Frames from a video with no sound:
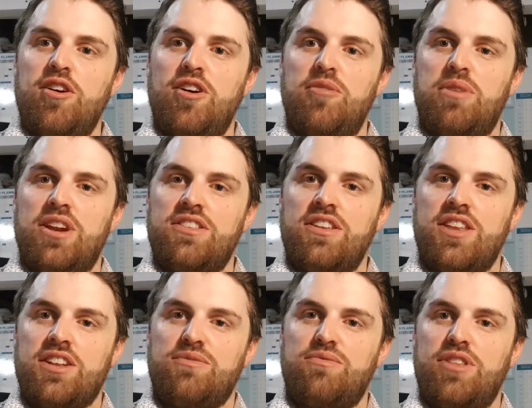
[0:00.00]
but I think
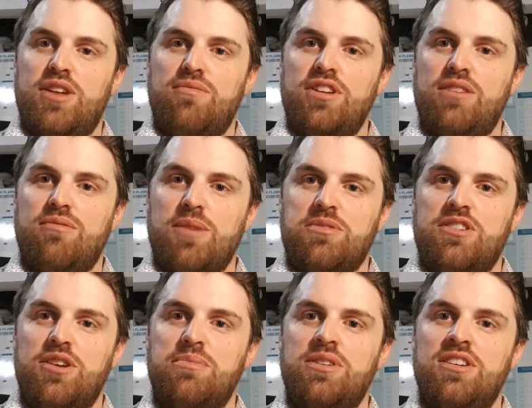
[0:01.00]
that really wraps it
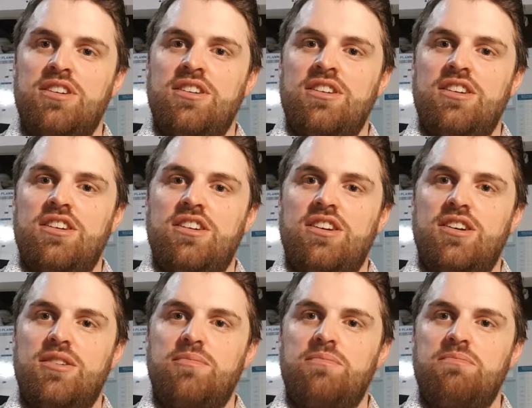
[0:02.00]
up
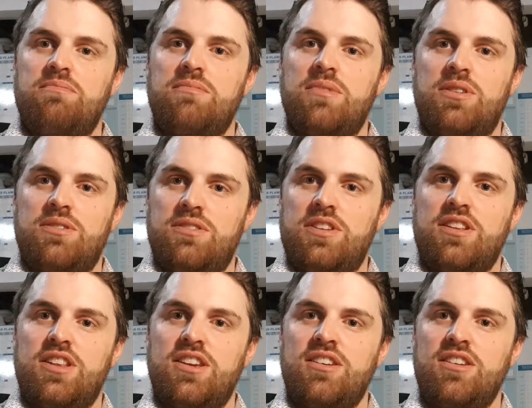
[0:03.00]
as
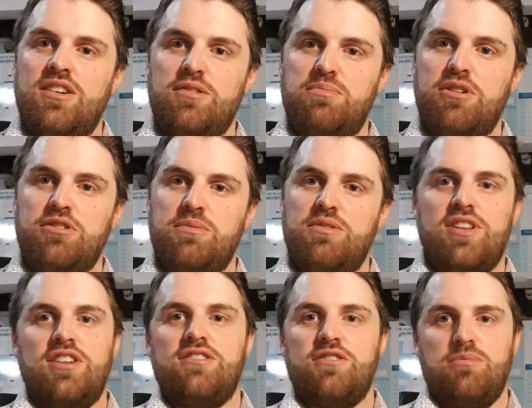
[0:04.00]
succinctly as possible, and
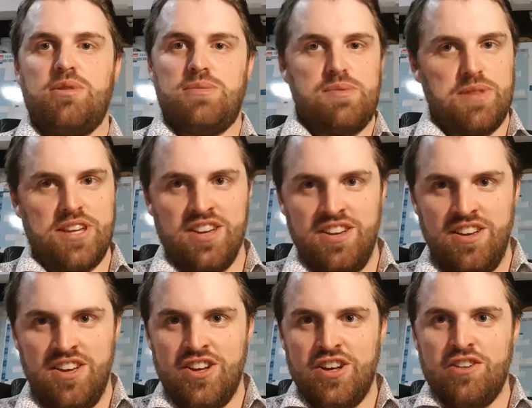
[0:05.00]
it's still probably
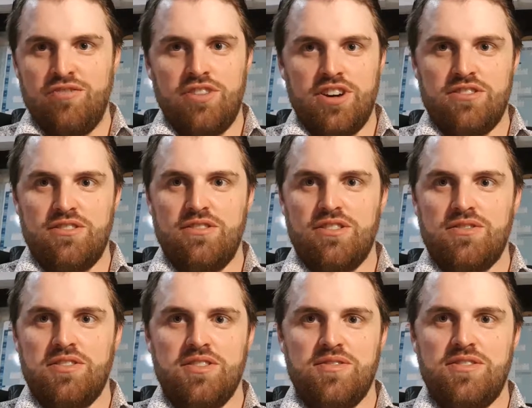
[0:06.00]
far too long
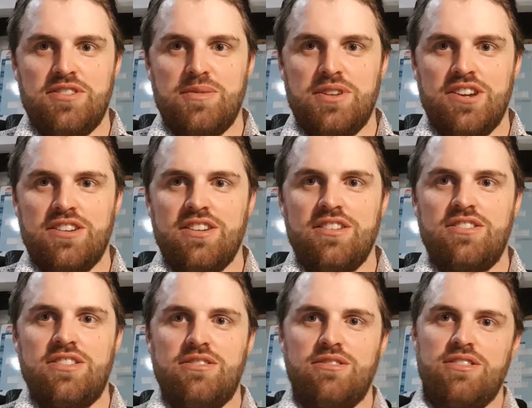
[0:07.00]
for somebody to
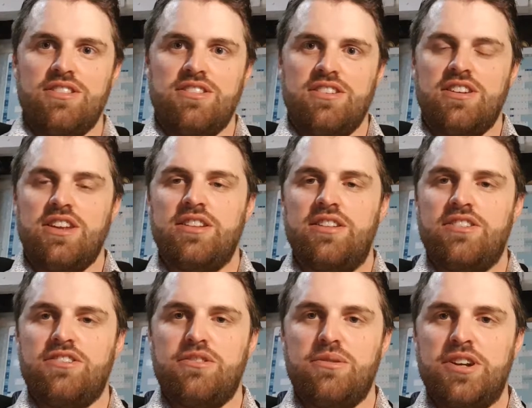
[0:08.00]
sit through this and
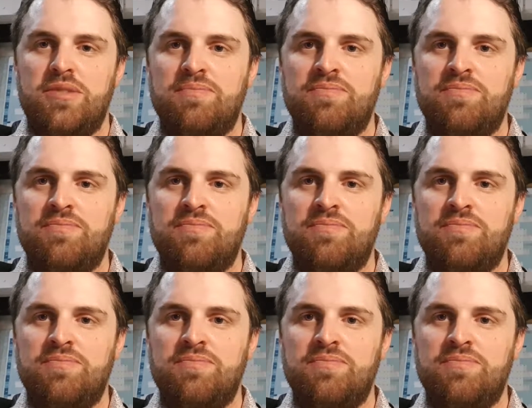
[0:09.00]
listen to it.